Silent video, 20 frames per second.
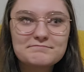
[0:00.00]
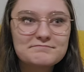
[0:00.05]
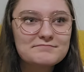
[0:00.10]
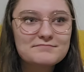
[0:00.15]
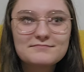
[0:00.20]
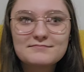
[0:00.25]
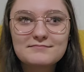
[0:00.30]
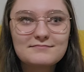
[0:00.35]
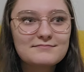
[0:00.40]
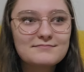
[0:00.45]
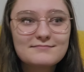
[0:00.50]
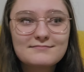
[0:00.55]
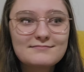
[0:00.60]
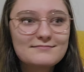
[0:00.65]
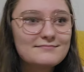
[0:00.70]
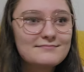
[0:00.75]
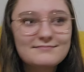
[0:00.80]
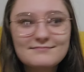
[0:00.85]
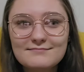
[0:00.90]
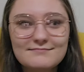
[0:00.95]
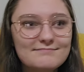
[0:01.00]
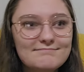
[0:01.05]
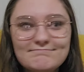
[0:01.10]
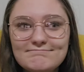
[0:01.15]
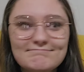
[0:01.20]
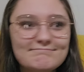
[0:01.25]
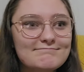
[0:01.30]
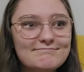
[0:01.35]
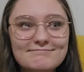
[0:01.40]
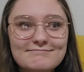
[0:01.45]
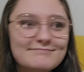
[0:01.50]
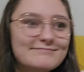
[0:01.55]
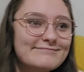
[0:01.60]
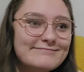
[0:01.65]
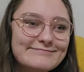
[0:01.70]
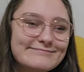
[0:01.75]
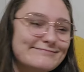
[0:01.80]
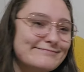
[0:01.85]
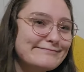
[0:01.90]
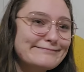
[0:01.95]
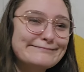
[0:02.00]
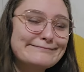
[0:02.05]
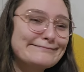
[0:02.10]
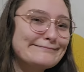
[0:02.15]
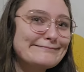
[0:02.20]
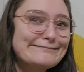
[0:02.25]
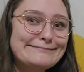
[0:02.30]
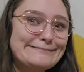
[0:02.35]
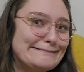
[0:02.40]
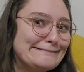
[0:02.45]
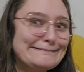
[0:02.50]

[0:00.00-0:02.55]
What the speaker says: (no one is talking)